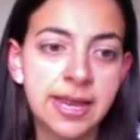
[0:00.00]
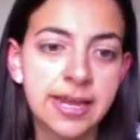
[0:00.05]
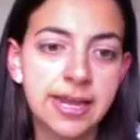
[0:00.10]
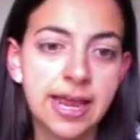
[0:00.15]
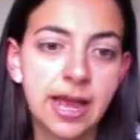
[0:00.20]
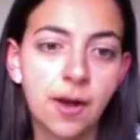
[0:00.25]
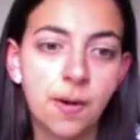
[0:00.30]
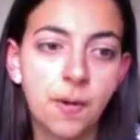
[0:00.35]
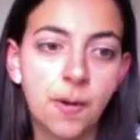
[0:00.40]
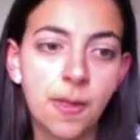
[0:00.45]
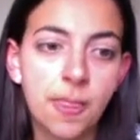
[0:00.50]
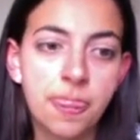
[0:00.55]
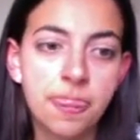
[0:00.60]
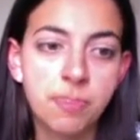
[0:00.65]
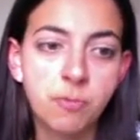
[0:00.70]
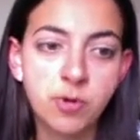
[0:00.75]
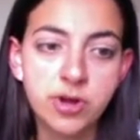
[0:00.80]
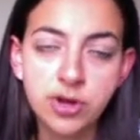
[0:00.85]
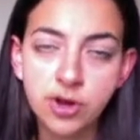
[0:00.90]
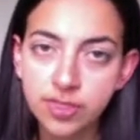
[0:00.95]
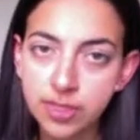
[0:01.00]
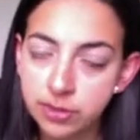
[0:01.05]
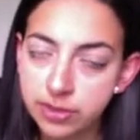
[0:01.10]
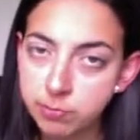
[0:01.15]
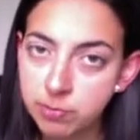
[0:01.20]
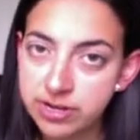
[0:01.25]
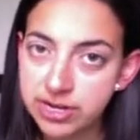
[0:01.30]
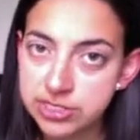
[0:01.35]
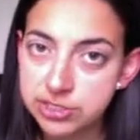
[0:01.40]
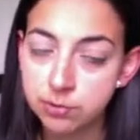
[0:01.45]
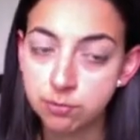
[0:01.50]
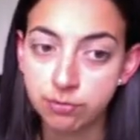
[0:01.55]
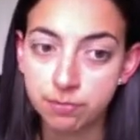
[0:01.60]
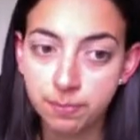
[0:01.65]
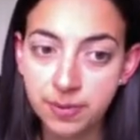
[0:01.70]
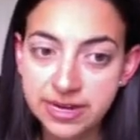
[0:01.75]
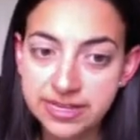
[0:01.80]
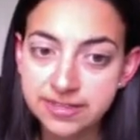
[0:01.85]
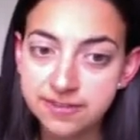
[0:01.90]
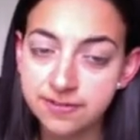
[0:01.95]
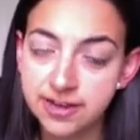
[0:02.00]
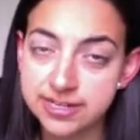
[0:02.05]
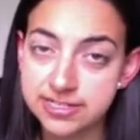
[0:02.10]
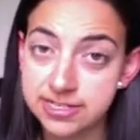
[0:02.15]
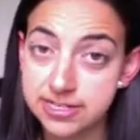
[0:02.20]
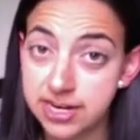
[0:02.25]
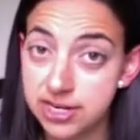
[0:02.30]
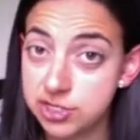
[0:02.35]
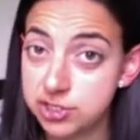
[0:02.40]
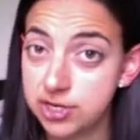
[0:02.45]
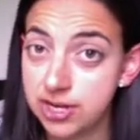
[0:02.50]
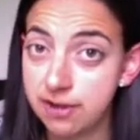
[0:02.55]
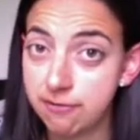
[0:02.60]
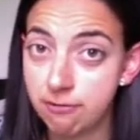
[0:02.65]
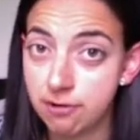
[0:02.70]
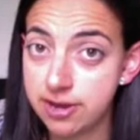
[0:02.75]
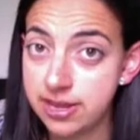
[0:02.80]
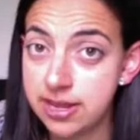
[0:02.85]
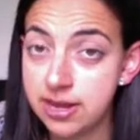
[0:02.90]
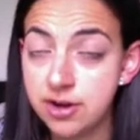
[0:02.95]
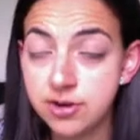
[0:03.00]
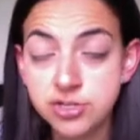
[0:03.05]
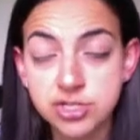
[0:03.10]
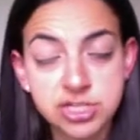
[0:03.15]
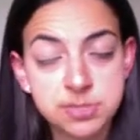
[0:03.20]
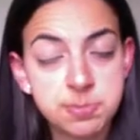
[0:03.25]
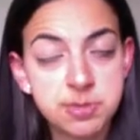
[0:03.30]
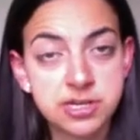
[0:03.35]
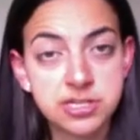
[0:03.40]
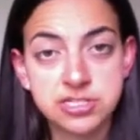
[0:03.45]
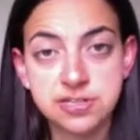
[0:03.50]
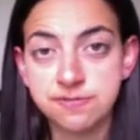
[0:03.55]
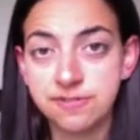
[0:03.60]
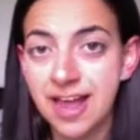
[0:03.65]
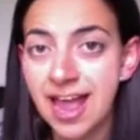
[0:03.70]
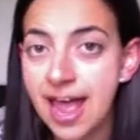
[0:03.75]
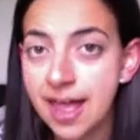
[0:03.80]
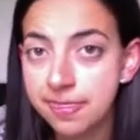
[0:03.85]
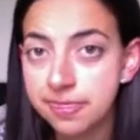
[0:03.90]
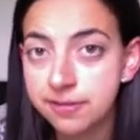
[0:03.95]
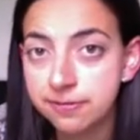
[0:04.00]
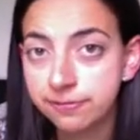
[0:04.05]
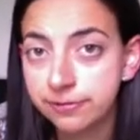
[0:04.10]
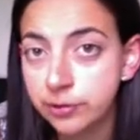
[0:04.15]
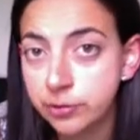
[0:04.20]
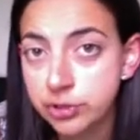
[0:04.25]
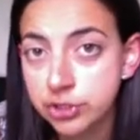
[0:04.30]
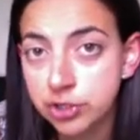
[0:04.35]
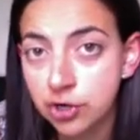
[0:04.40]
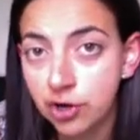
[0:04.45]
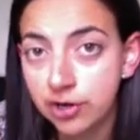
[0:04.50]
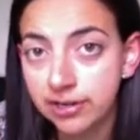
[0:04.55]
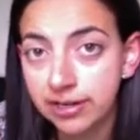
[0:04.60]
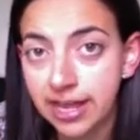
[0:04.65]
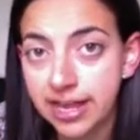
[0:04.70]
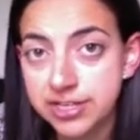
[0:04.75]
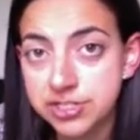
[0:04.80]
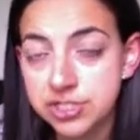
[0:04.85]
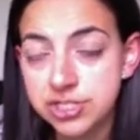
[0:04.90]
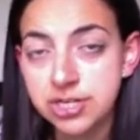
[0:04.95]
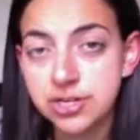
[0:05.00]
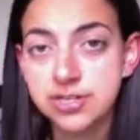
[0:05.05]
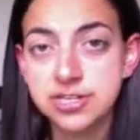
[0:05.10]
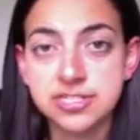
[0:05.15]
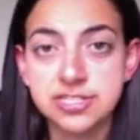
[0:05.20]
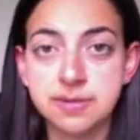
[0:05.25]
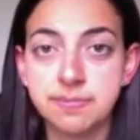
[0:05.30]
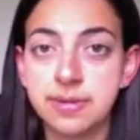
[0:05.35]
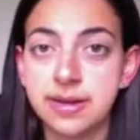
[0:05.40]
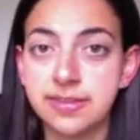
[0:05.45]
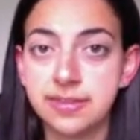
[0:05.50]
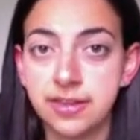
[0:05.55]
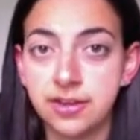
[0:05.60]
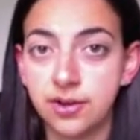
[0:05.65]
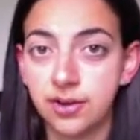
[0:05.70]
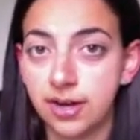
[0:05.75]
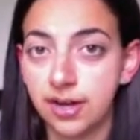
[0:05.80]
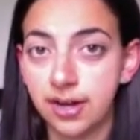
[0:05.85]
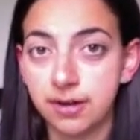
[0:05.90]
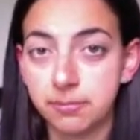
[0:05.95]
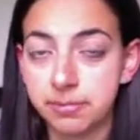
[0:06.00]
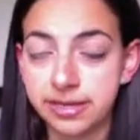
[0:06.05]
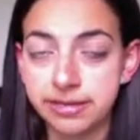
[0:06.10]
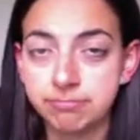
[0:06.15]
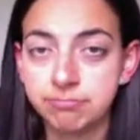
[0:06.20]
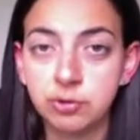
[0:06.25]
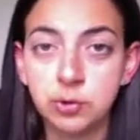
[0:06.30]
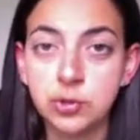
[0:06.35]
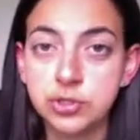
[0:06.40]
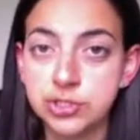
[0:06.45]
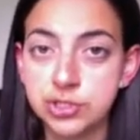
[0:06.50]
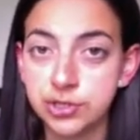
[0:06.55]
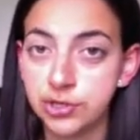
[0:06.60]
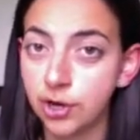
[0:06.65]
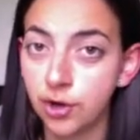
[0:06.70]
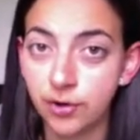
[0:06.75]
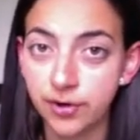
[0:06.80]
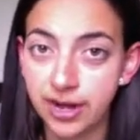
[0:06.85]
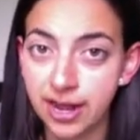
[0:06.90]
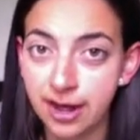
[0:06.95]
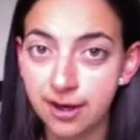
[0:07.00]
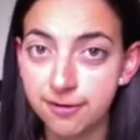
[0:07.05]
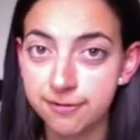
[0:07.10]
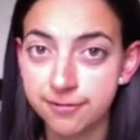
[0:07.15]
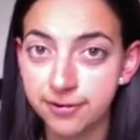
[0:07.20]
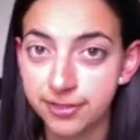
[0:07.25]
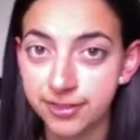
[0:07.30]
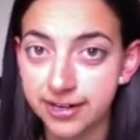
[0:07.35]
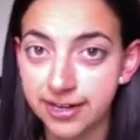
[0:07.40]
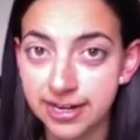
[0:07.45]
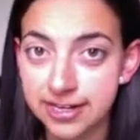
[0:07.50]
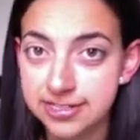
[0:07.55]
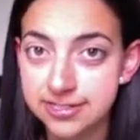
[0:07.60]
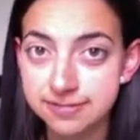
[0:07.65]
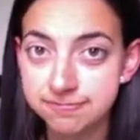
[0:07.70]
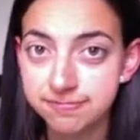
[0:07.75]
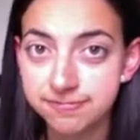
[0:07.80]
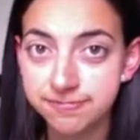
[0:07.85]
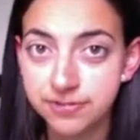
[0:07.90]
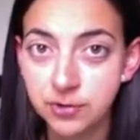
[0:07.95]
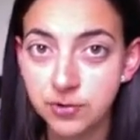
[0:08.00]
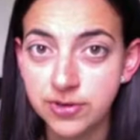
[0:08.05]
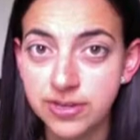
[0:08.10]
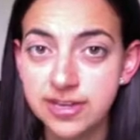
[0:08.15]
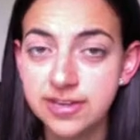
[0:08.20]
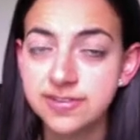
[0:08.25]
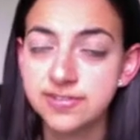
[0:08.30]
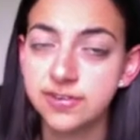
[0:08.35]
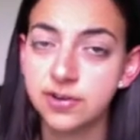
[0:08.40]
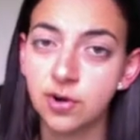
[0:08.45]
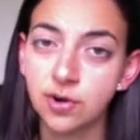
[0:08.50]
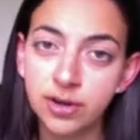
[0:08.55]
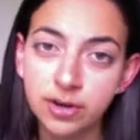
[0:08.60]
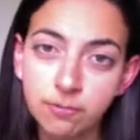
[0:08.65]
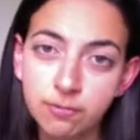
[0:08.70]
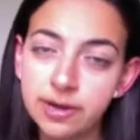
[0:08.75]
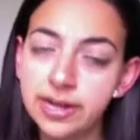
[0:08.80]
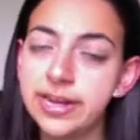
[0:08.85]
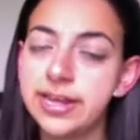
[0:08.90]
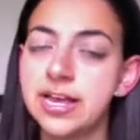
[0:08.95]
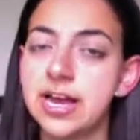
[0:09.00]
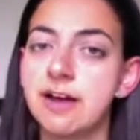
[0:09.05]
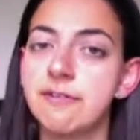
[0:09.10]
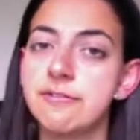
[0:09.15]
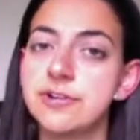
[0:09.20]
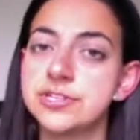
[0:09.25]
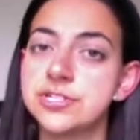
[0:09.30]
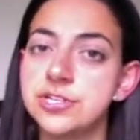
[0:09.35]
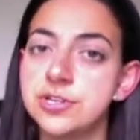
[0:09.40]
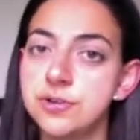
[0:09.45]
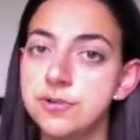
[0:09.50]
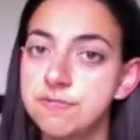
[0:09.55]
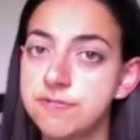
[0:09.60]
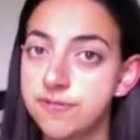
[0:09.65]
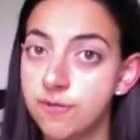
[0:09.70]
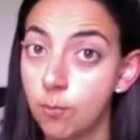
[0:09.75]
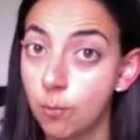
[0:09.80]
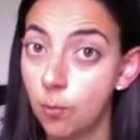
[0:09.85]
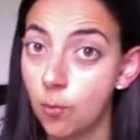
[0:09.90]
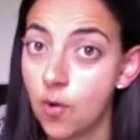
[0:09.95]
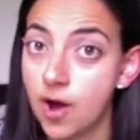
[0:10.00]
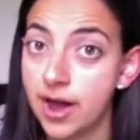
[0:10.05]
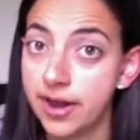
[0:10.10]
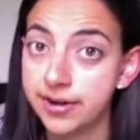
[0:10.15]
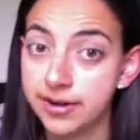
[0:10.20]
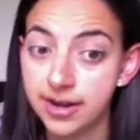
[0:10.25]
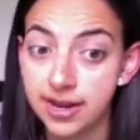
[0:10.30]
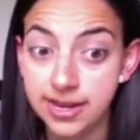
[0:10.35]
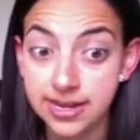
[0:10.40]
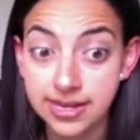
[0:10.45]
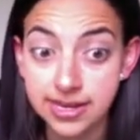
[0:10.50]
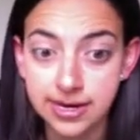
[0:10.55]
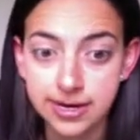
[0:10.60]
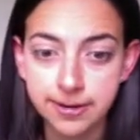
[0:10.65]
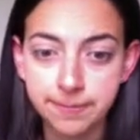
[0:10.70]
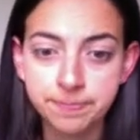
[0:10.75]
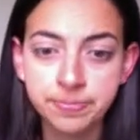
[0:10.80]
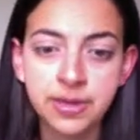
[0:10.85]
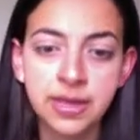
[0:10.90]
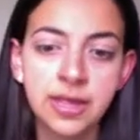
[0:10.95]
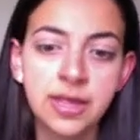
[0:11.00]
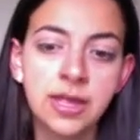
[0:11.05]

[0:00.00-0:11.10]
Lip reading: Now, we know that we need to repeat the vaccination every year. Just because you've had the flu shot last year doesn't mean that you're going to be good to go now for the next few years. It only really covers you for 1 year.